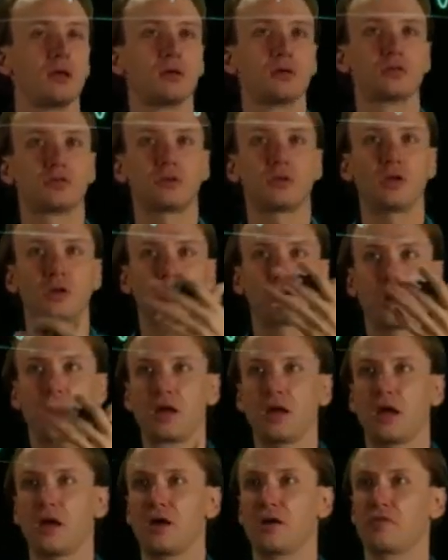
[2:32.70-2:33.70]
So here I
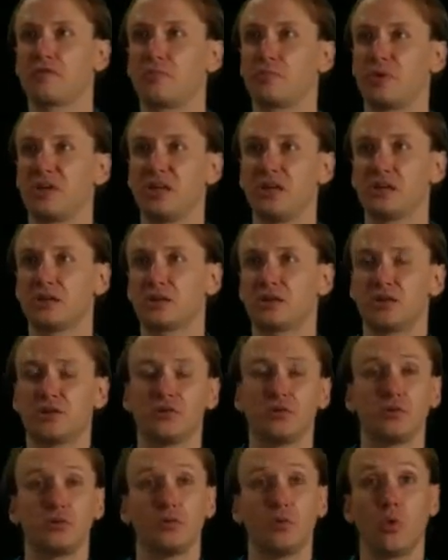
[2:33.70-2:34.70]
have P and
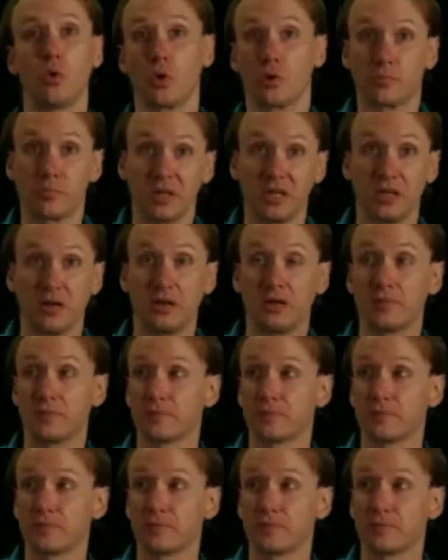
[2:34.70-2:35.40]
Q, or P.